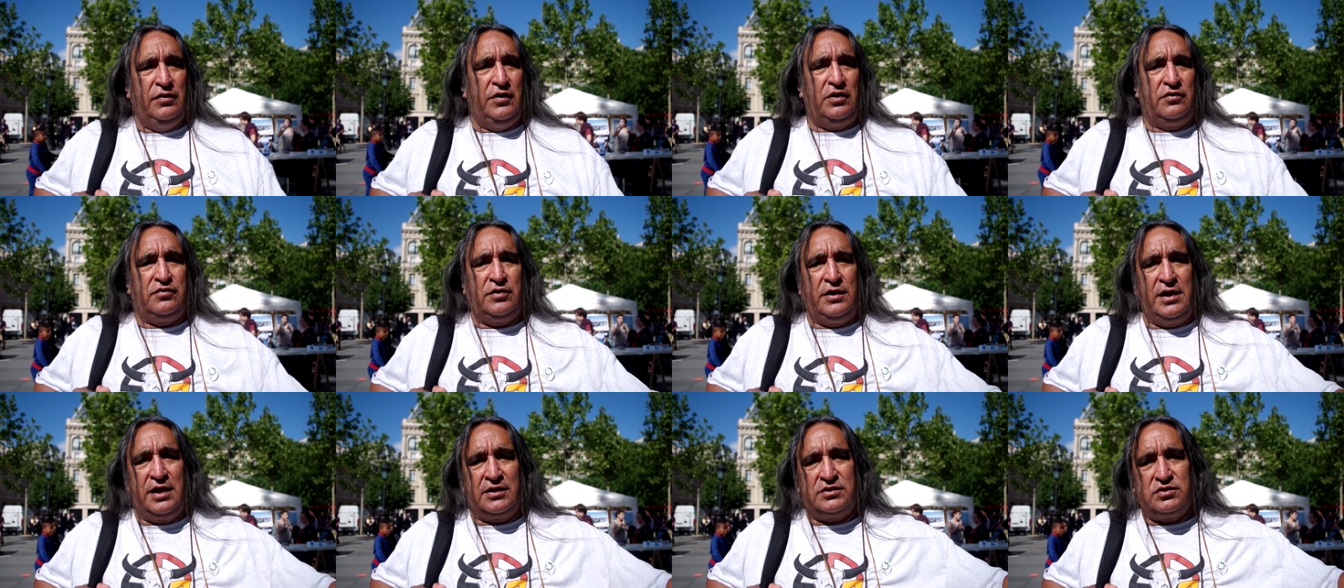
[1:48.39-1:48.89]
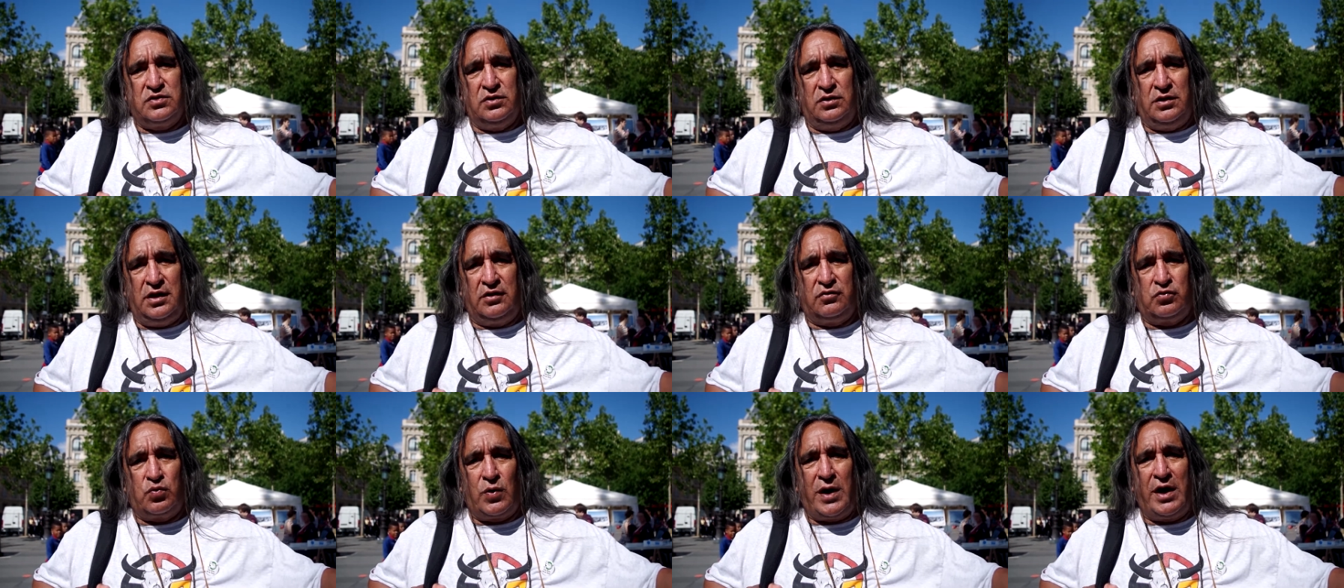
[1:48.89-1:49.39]
It's next
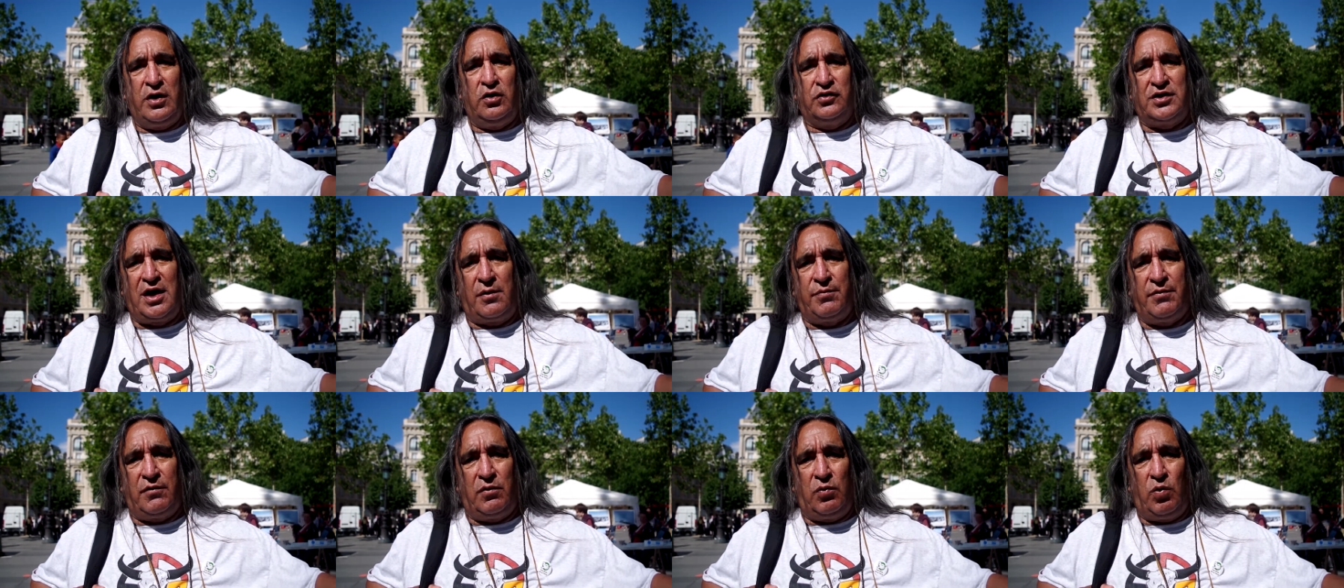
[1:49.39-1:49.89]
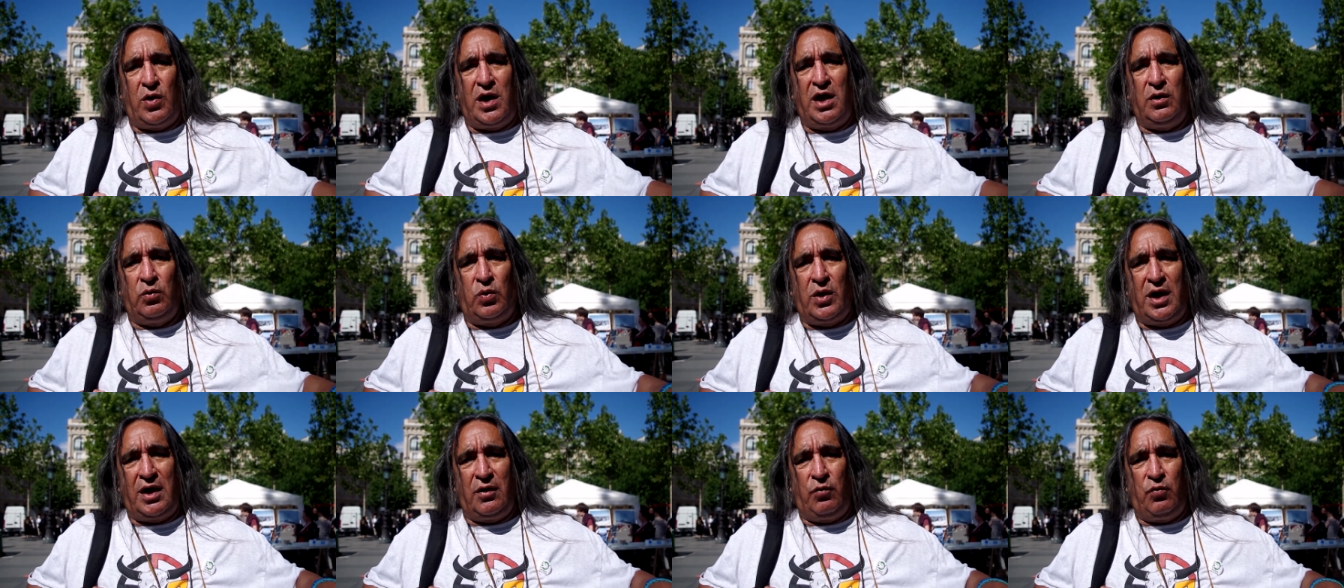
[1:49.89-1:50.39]
to, it's right on top of a
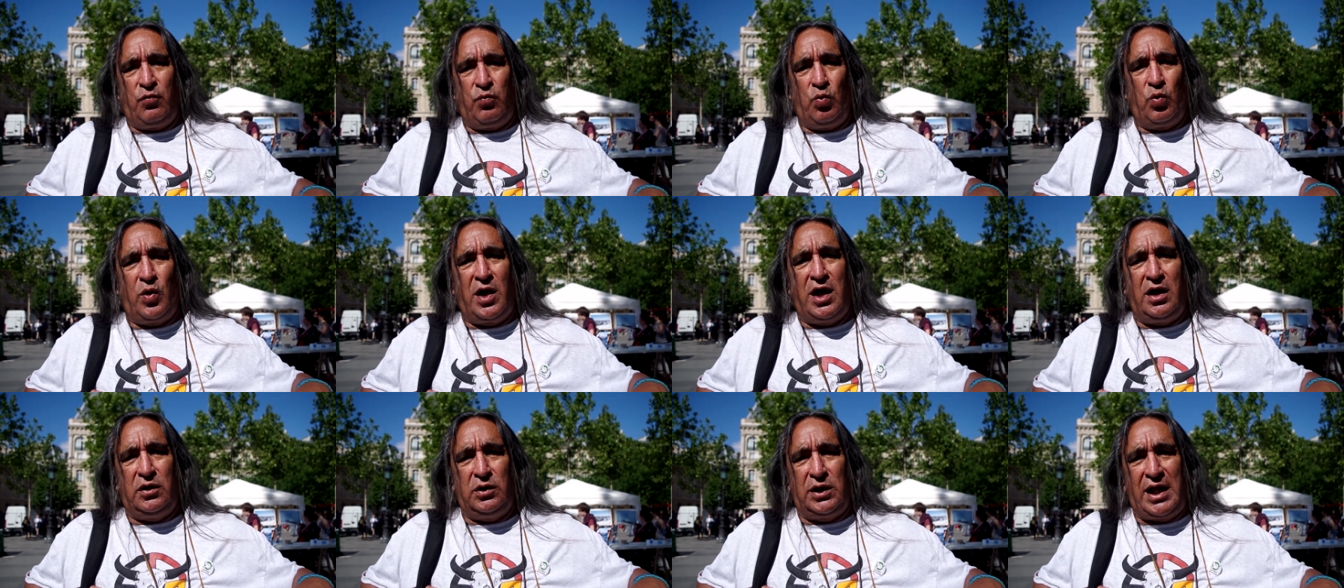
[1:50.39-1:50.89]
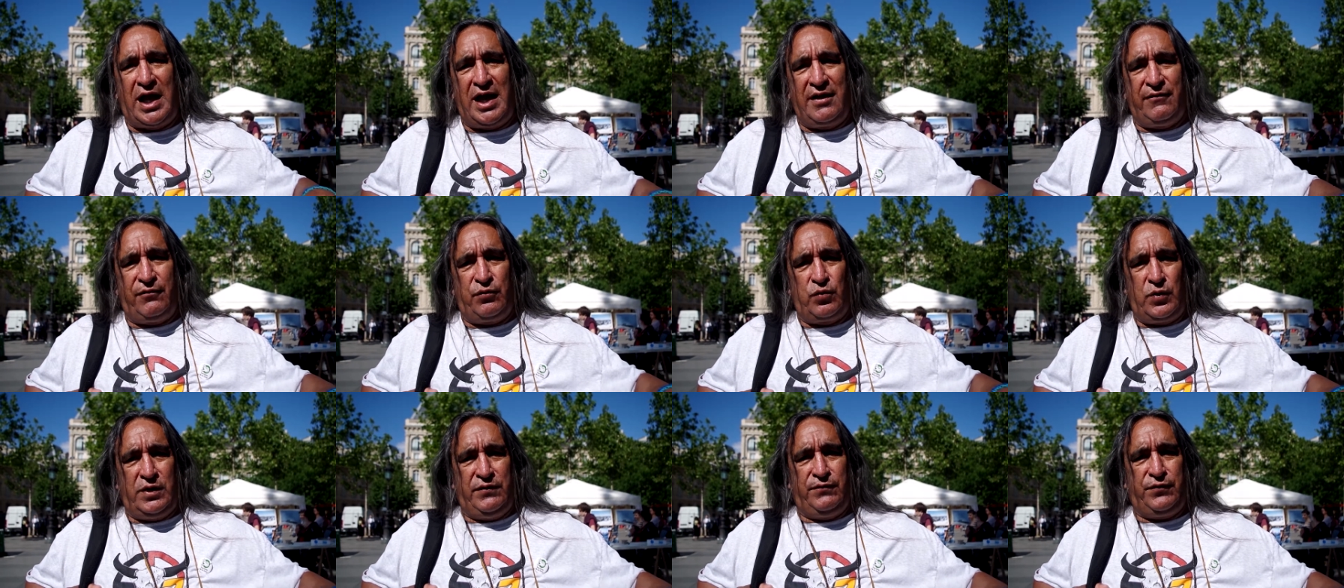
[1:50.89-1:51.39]
wildlife,
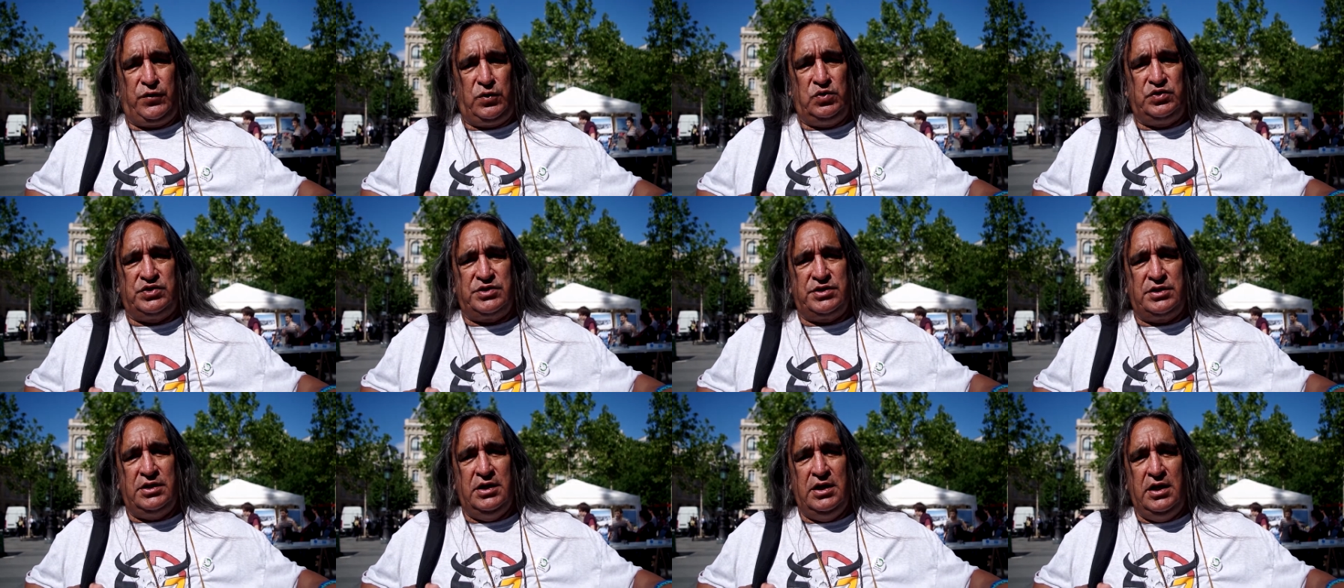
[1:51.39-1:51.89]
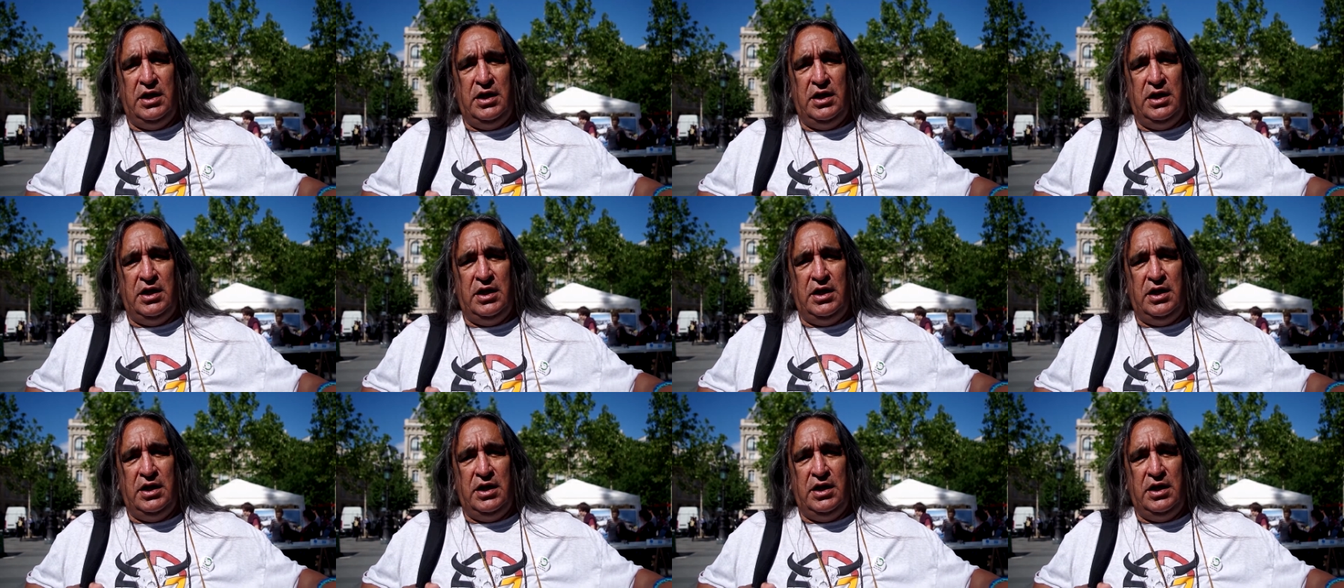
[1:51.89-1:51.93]
wildlife refuge